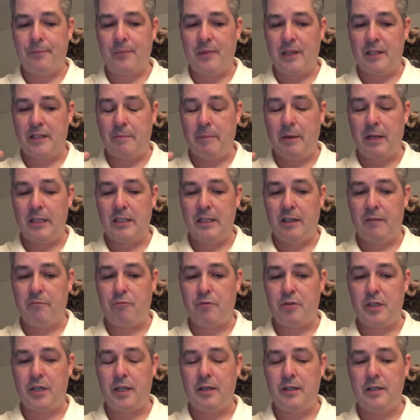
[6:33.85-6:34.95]
It's made itself
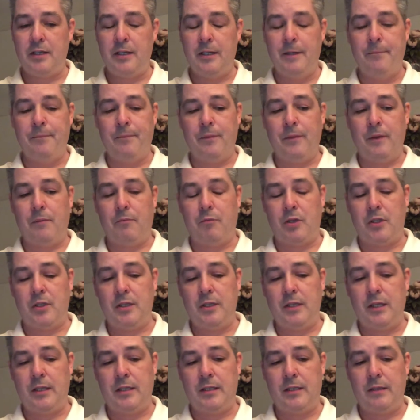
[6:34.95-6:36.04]
present.
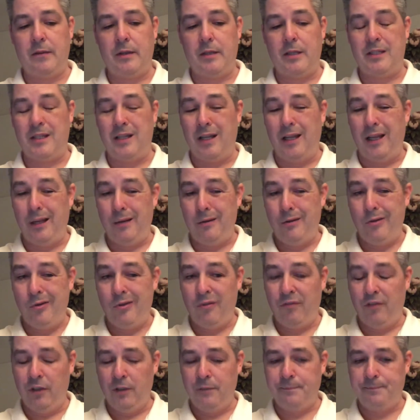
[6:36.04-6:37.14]
It's a little
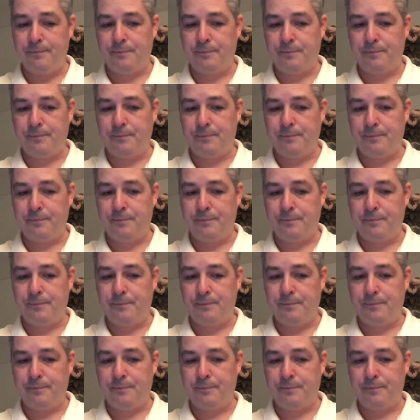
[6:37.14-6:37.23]
youthful.